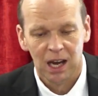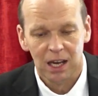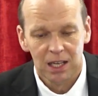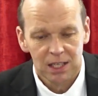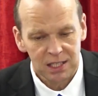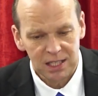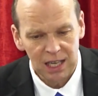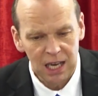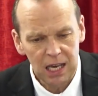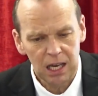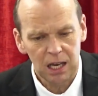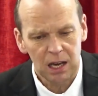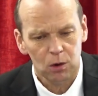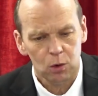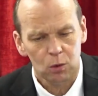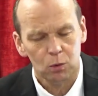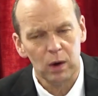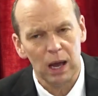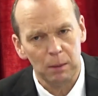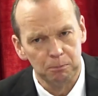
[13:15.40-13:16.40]
See,
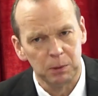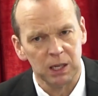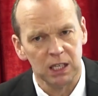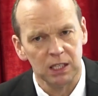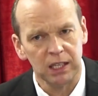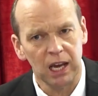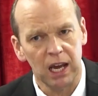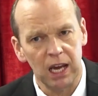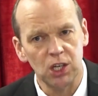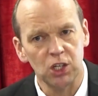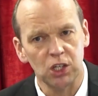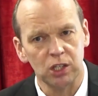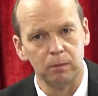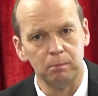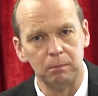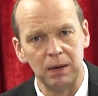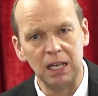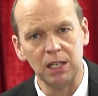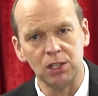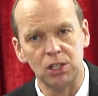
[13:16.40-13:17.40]

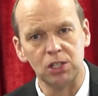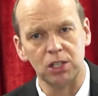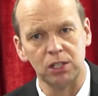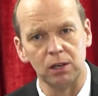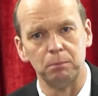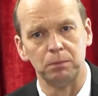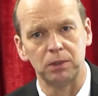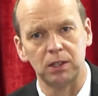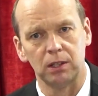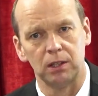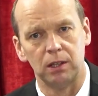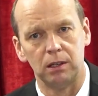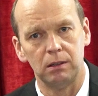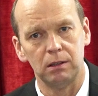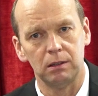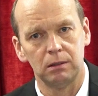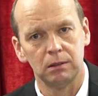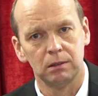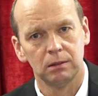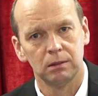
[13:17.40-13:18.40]
reputation means something.
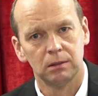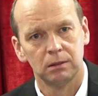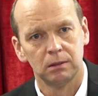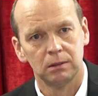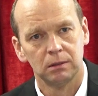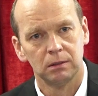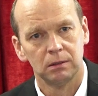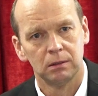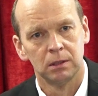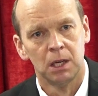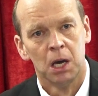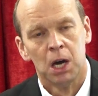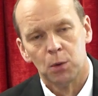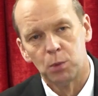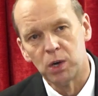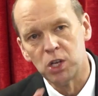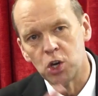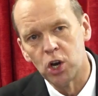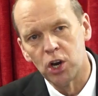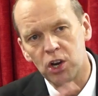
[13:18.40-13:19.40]

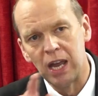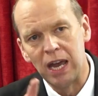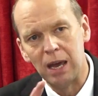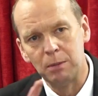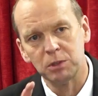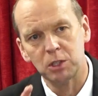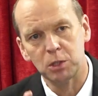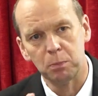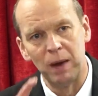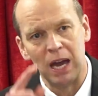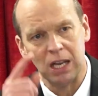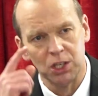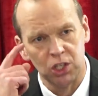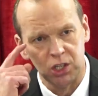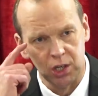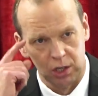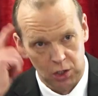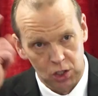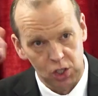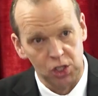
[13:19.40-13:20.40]
When your name's
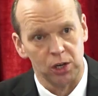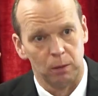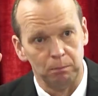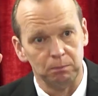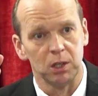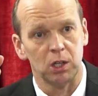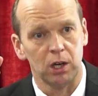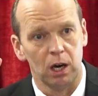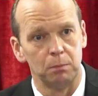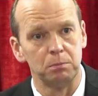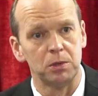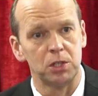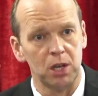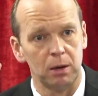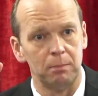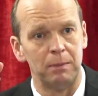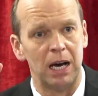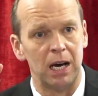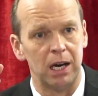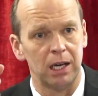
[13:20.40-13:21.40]
mentioned, something comes
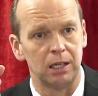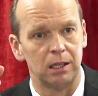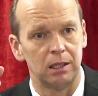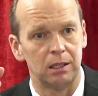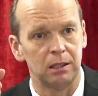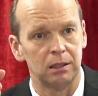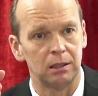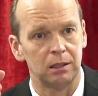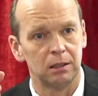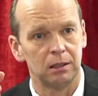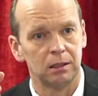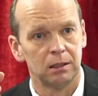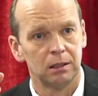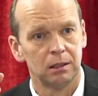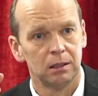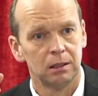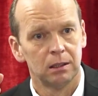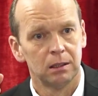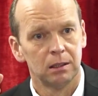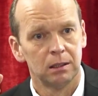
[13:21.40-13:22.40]
to mind.
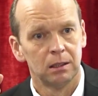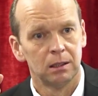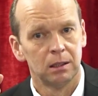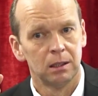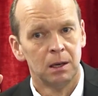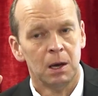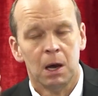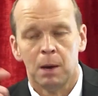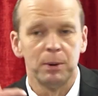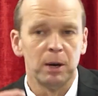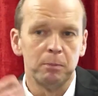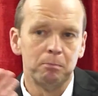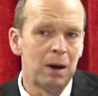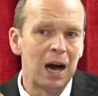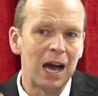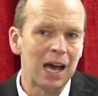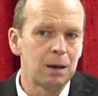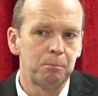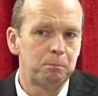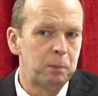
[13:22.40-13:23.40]
But
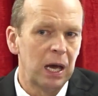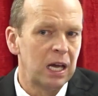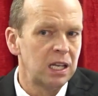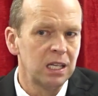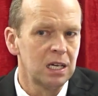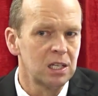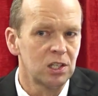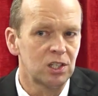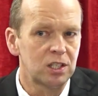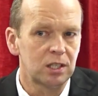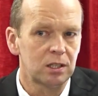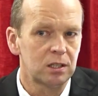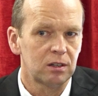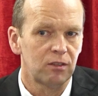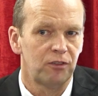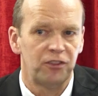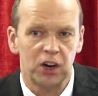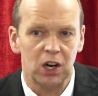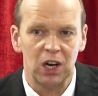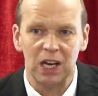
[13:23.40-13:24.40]
my opinion's
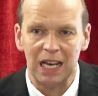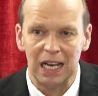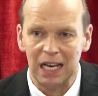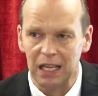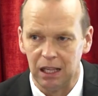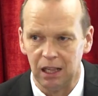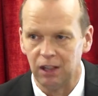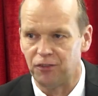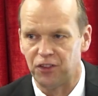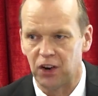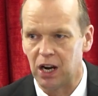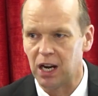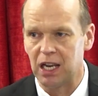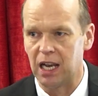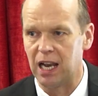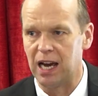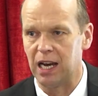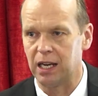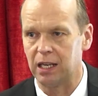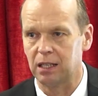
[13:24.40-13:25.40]
very little, very
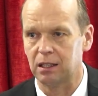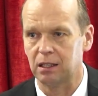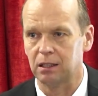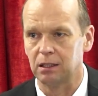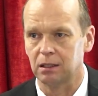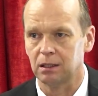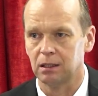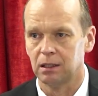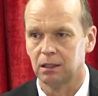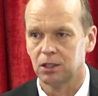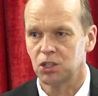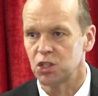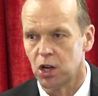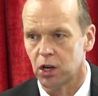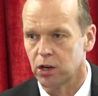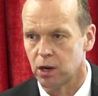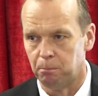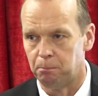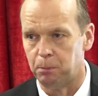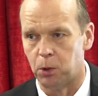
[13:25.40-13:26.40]
light. It's
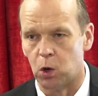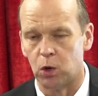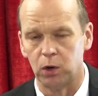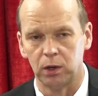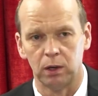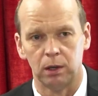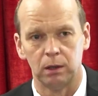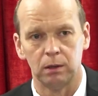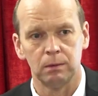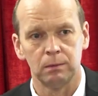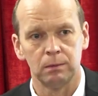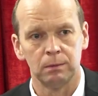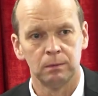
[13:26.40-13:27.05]
not important.